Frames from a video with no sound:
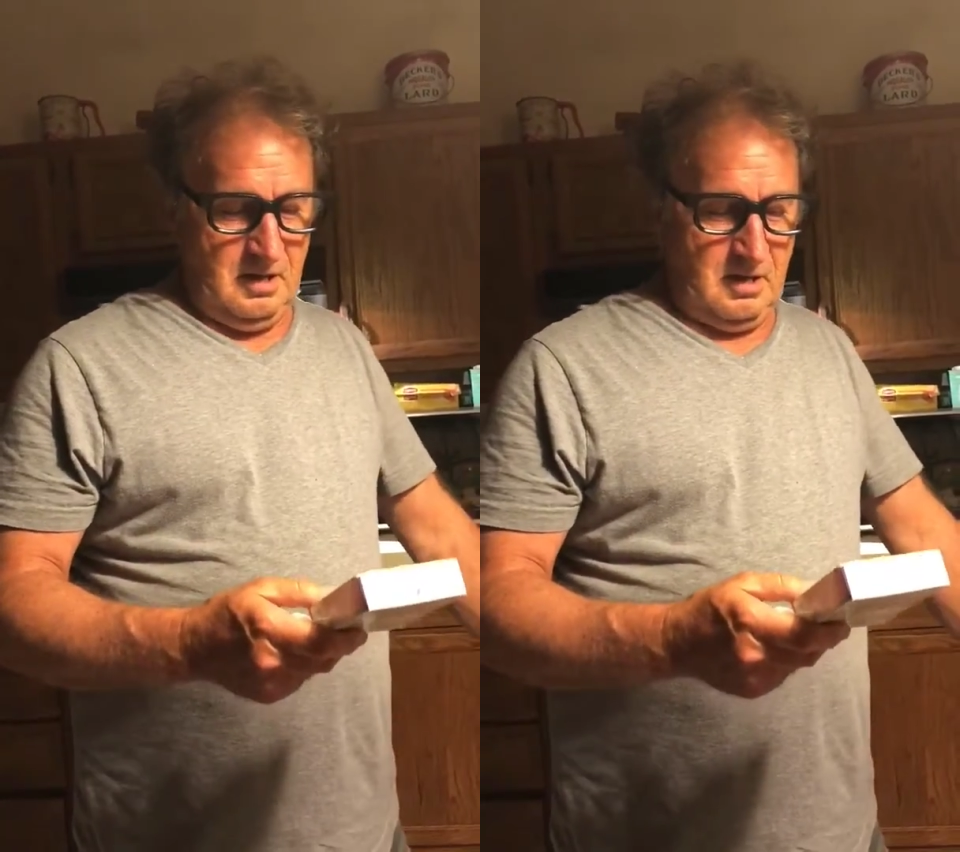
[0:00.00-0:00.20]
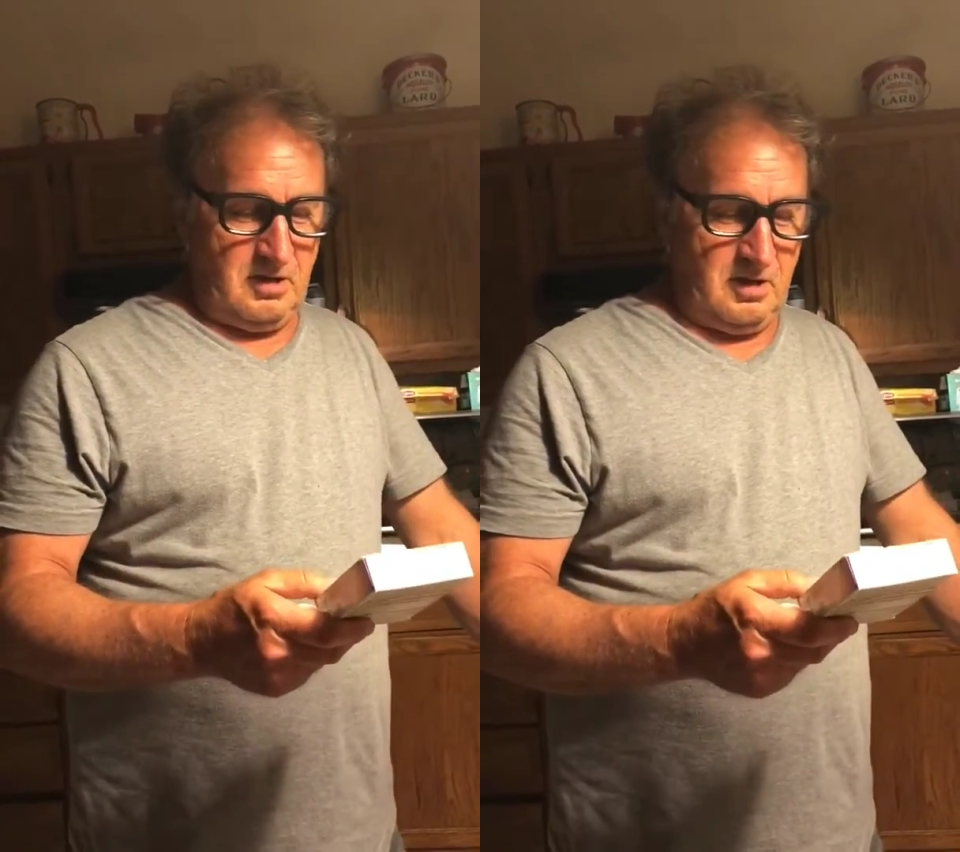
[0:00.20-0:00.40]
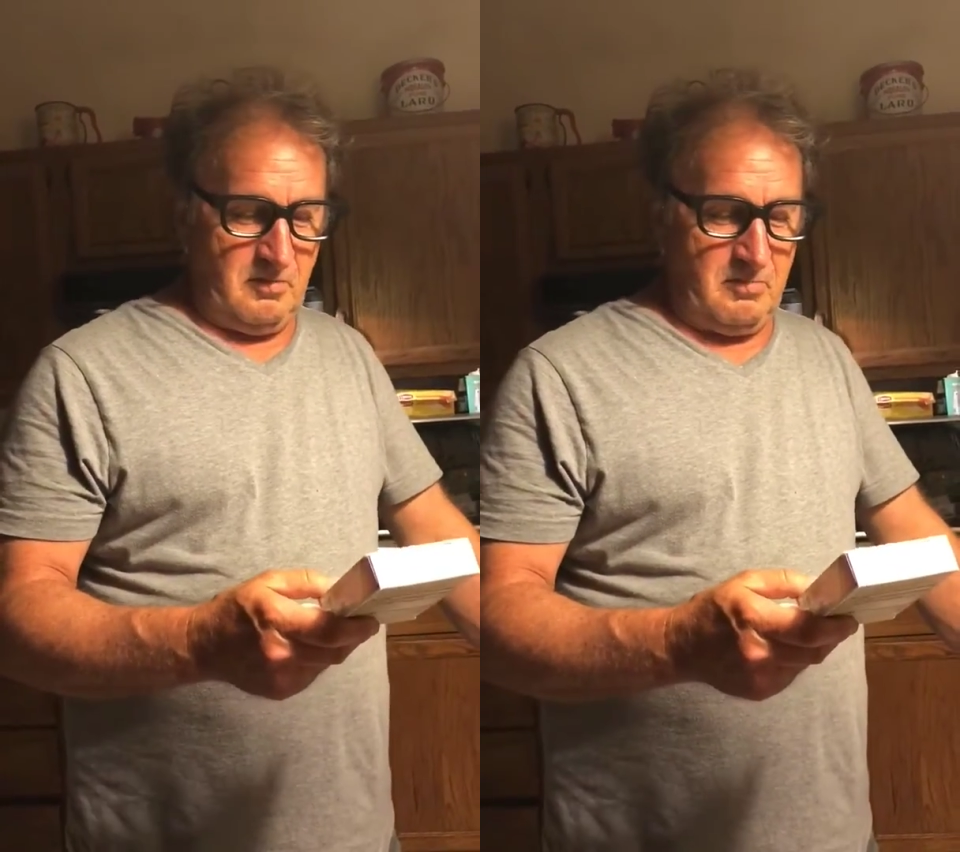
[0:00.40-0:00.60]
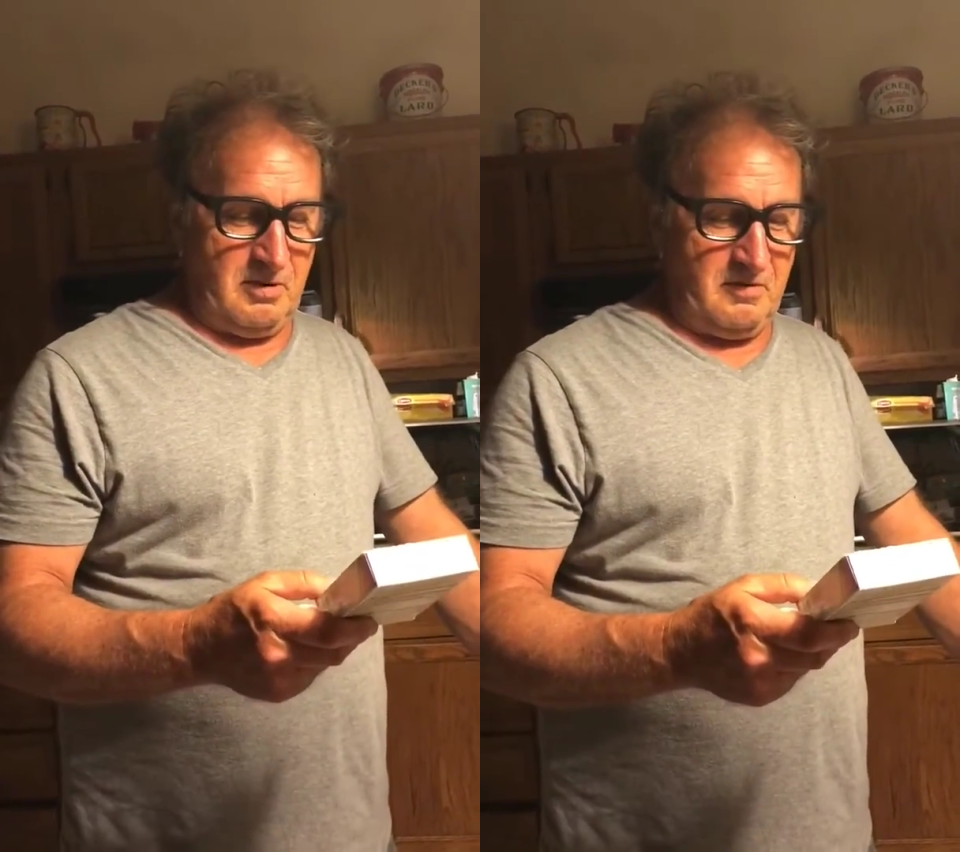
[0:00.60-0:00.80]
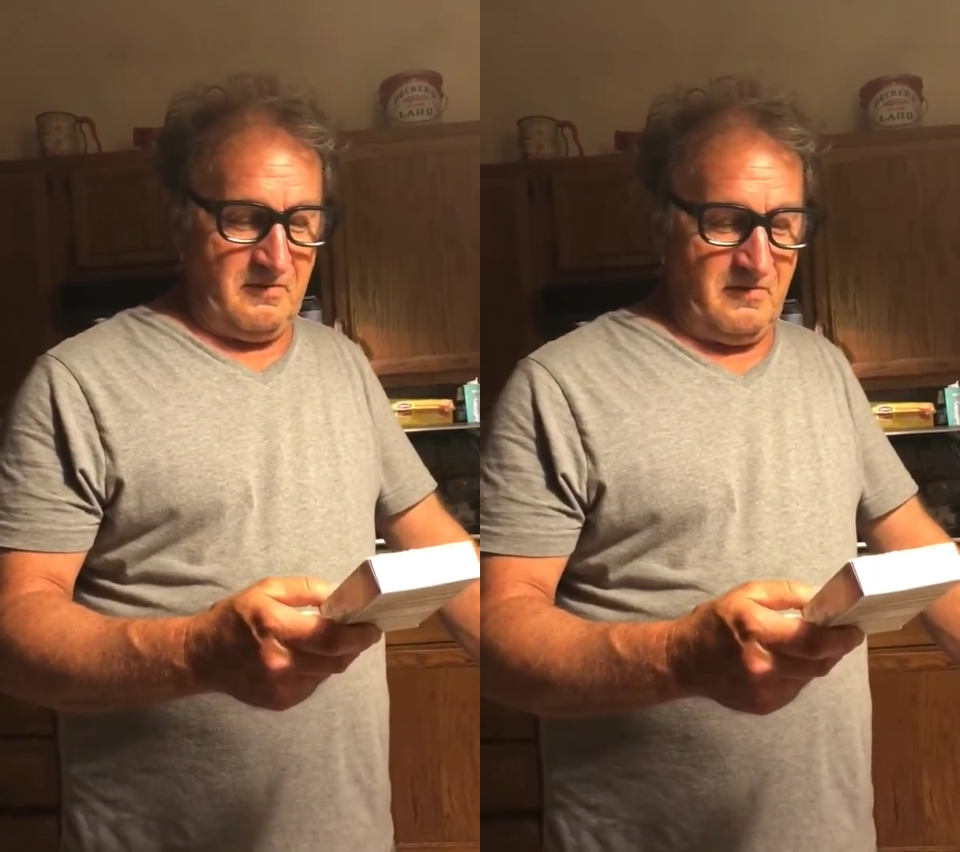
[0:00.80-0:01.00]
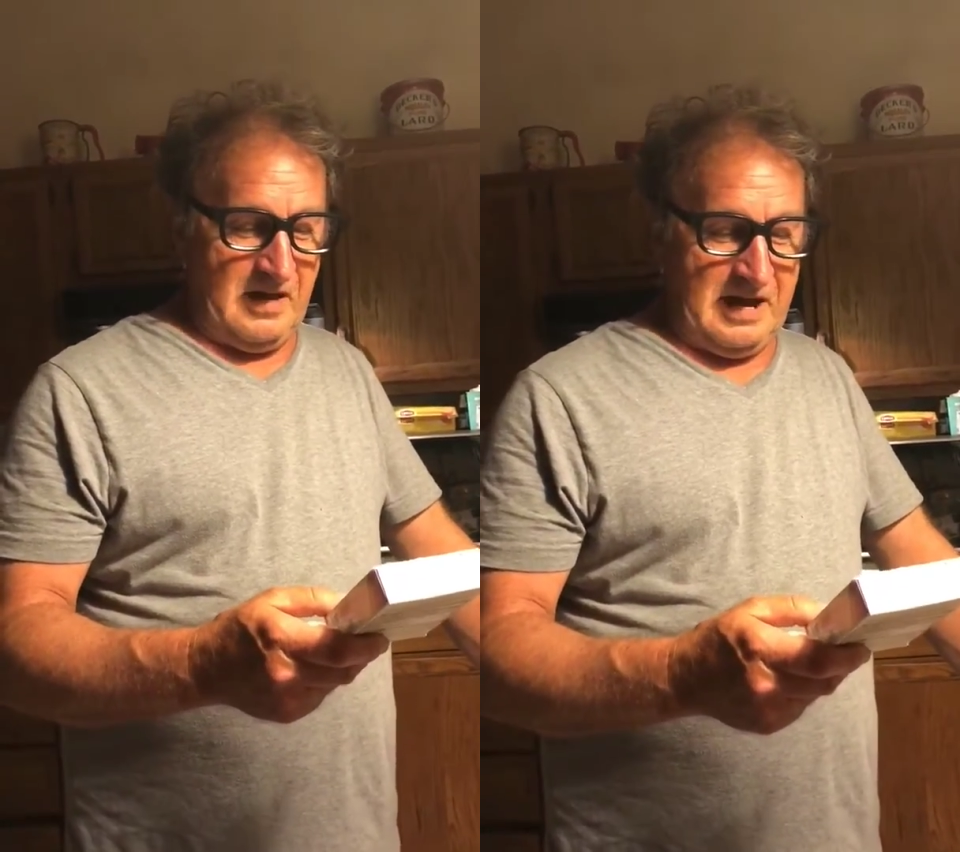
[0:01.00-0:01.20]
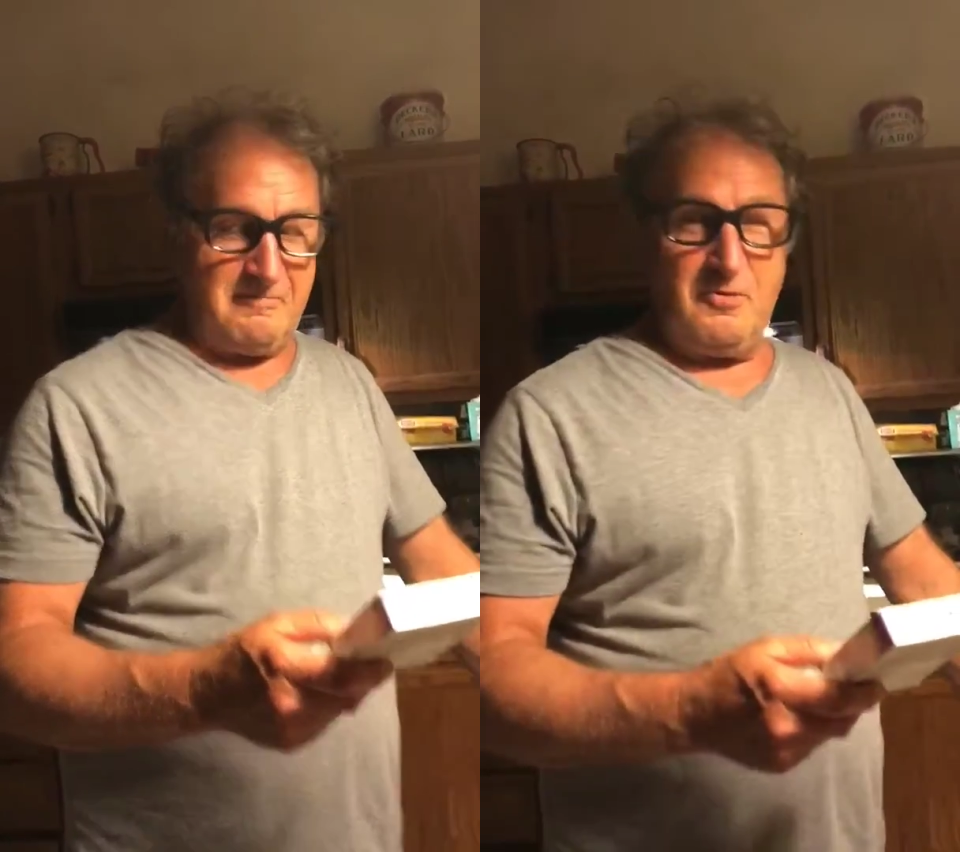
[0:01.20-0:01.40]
It says burn fat.